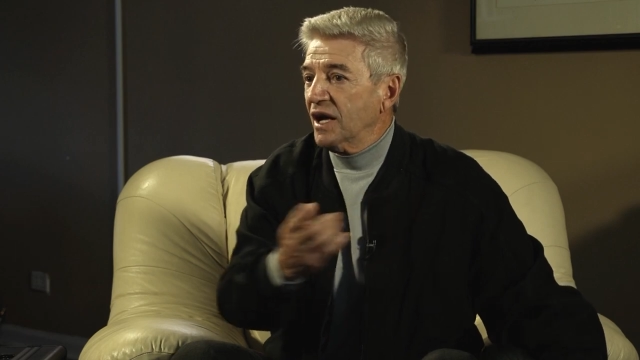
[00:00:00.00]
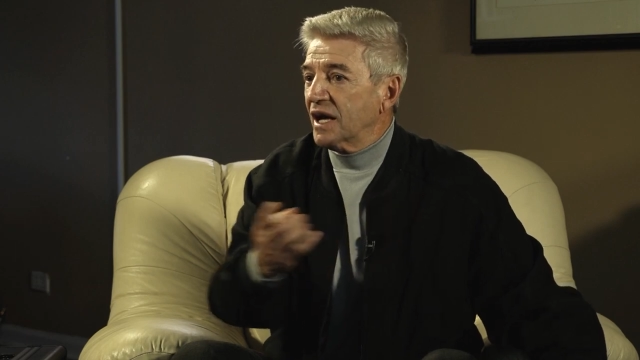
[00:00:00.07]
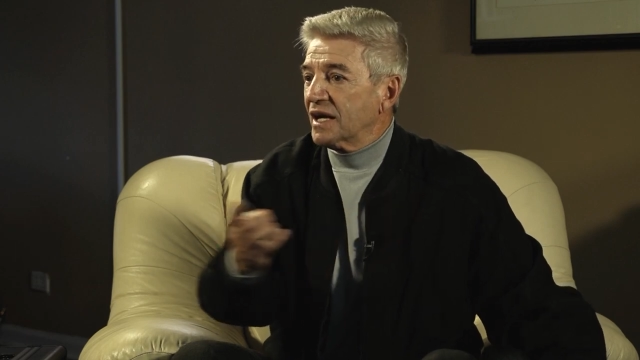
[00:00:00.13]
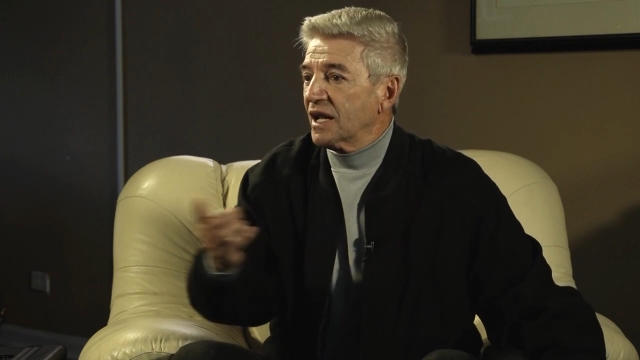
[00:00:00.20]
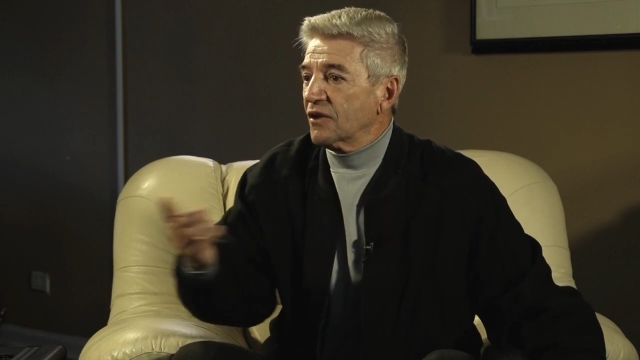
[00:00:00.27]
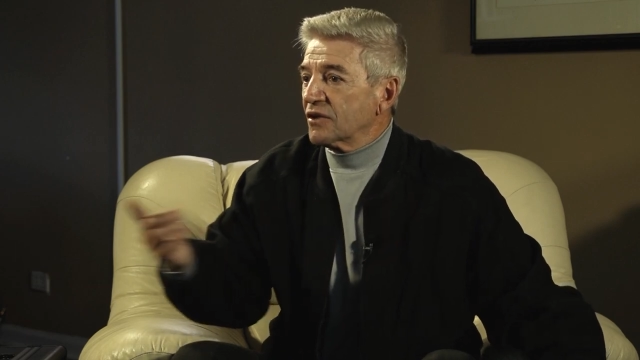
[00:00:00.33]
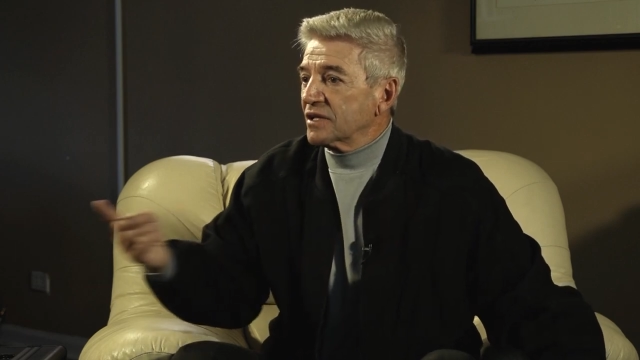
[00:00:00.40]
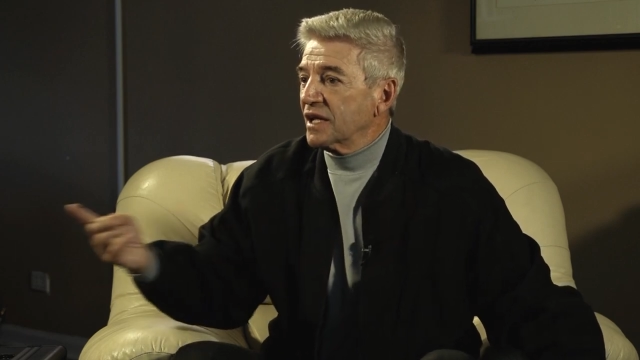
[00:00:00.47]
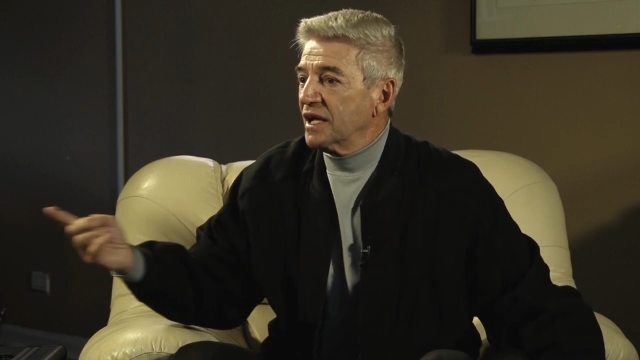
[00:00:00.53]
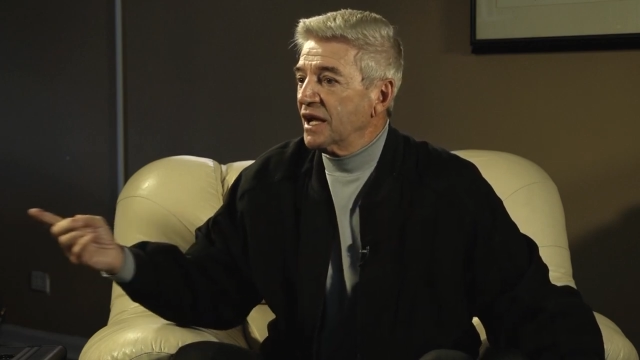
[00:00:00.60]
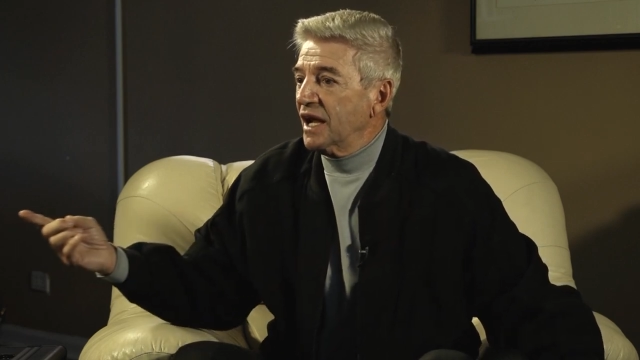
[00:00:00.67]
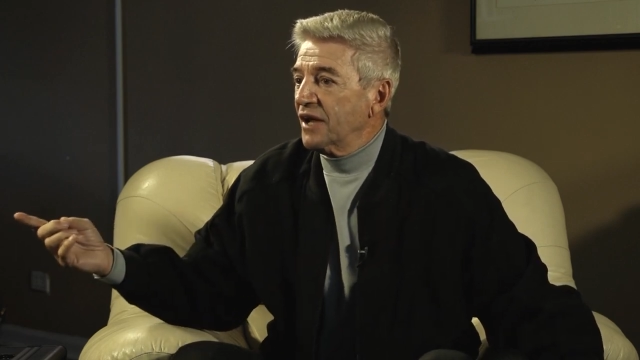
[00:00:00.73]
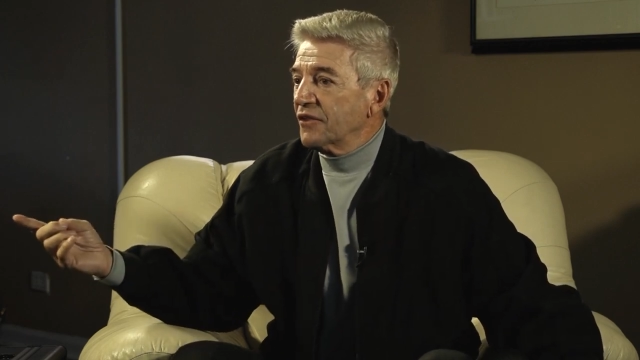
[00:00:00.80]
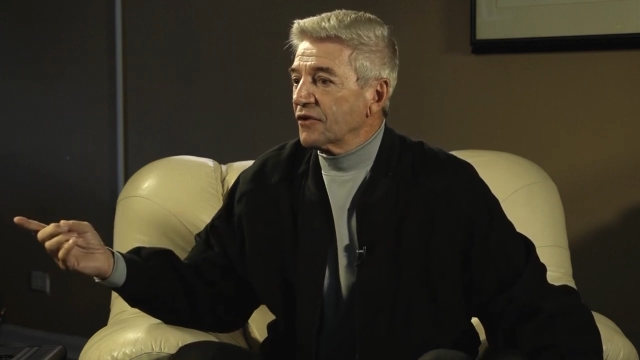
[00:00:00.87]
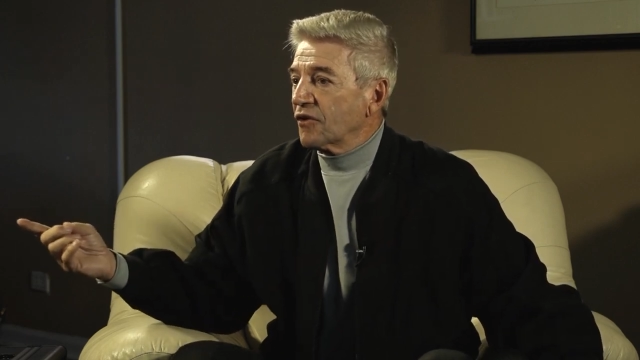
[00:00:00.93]
and I looked,
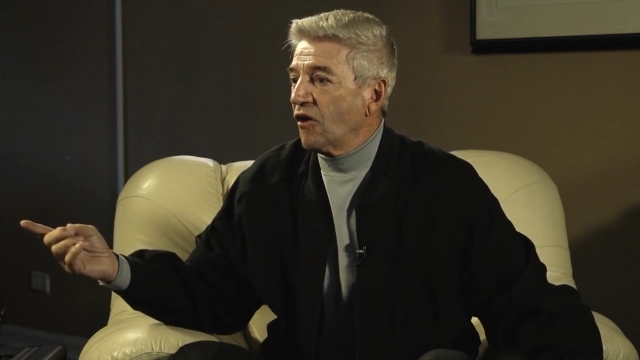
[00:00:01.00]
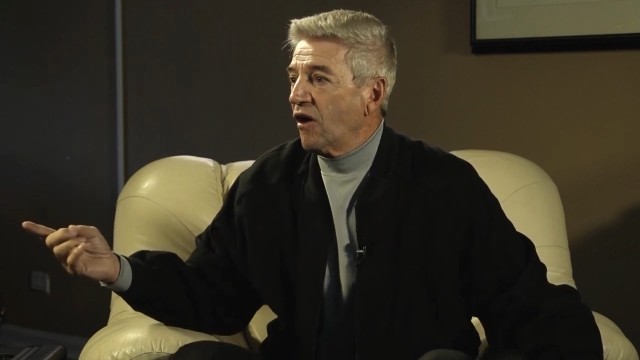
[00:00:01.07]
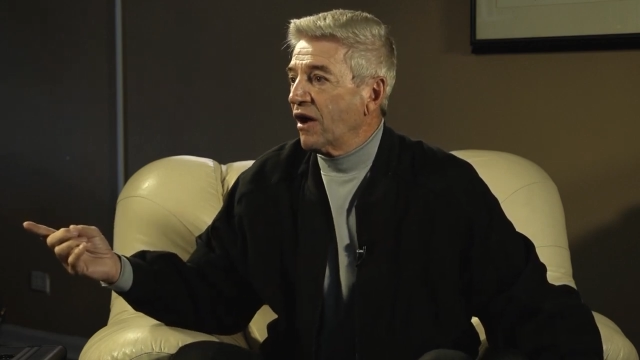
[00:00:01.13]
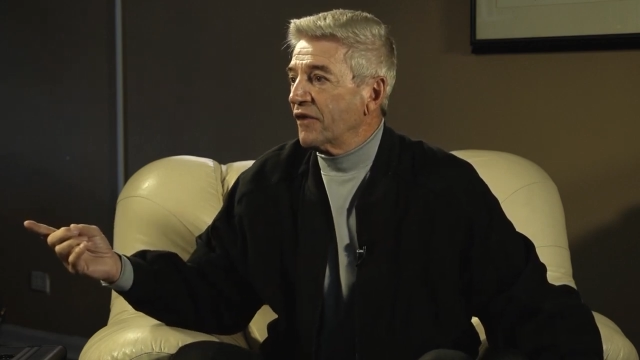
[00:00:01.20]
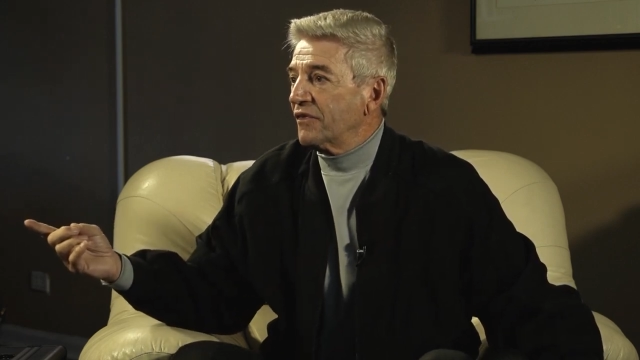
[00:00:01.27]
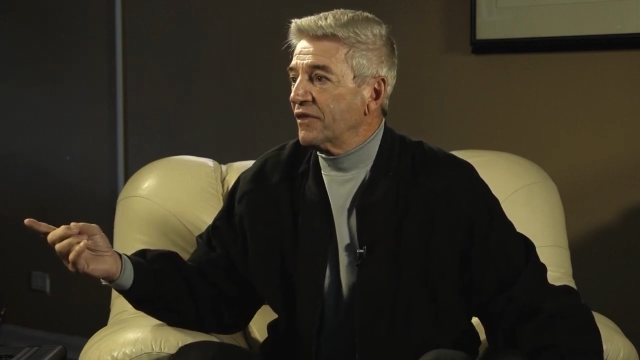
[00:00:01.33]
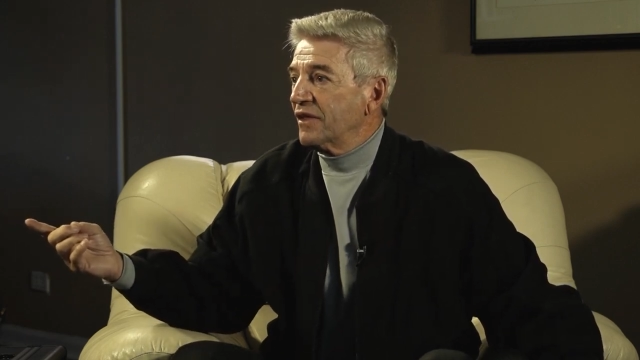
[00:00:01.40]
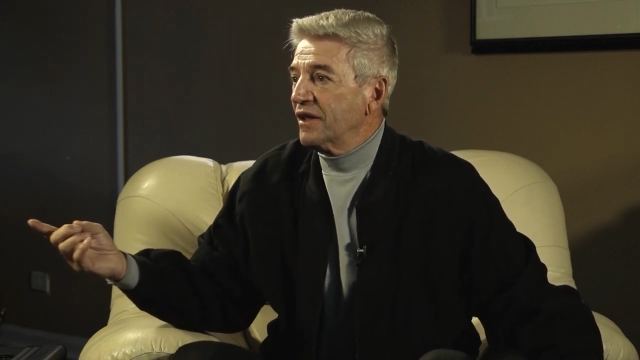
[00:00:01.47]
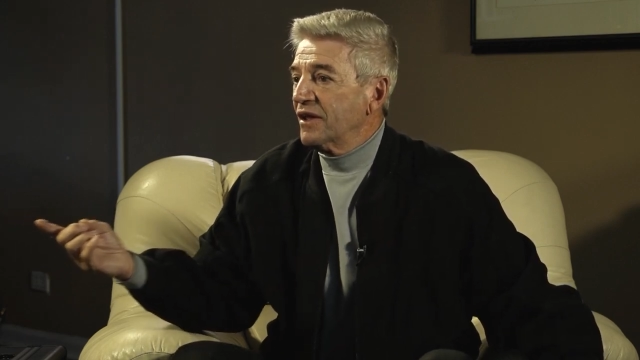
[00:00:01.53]
and they're gone.